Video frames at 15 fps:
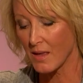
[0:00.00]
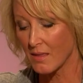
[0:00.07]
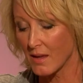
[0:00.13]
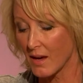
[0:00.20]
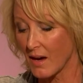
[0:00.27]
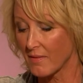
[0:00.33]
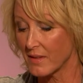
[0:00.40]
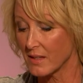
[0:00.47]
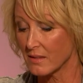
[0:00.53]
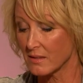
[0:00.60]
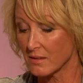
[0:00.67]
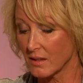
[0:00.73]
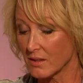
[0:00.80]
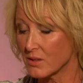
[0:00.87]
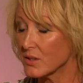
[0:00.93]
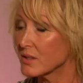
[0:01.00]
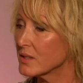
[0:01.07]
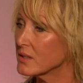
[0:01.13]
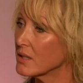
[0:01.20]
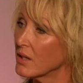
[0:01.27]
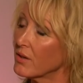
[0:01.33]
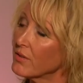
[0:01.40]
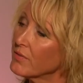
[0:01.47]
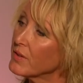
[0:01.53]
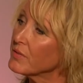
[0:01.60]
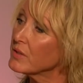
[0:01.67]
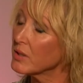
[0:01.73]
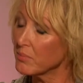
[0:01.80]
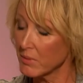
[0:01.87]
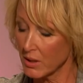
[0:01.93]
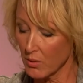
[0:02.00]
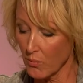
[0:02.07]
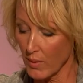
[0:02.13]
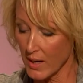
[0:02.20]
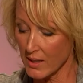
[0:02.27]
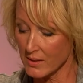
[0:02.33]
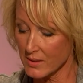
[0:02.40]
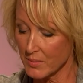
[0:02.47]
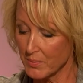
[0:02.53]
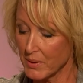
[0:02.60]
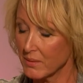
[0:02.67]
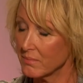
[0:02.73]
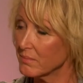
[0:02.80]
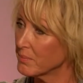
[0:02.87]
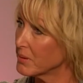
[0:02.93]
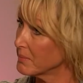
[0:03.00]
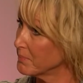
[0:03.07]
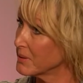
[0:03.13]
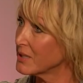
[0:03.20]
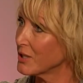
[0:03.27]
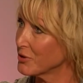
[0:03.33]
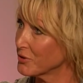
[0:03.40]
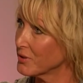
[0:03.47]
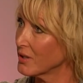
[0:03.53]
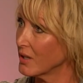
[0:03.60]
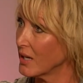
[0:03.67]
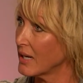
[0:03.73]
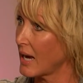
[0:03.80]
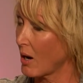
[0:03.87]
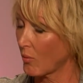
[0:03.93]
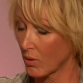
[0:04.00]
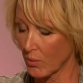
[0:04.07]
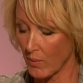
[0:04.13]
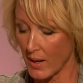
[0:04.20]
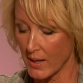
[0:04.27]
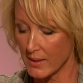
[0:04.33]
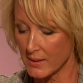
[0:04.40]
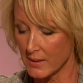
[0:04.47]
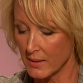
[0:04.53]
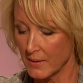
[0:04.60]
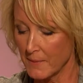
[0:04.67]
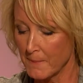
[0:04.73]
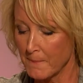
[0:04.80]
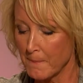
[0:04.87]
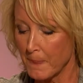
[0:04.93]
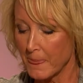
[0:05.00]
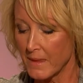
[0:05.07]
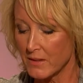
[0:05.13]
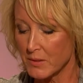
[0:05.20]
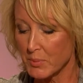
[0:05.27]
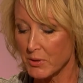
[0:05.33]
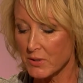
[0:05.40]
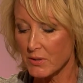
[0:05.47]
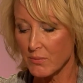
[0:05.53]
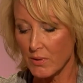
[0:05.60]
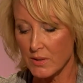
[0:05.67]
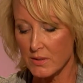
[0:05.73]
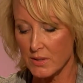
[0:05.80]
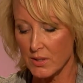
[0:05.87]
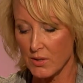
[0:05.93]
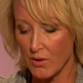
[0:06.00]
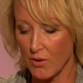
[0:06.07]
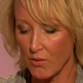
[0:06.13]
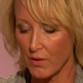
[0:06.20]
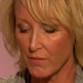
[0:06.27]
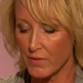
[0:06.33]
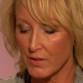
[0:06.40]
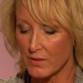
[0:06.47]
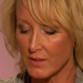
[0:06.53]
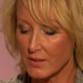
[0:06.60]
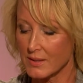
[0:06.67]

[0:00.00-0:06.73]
They add that it's not just a 10 or 15 minute wait, but potentially an hour wait. This person wants to know if there's a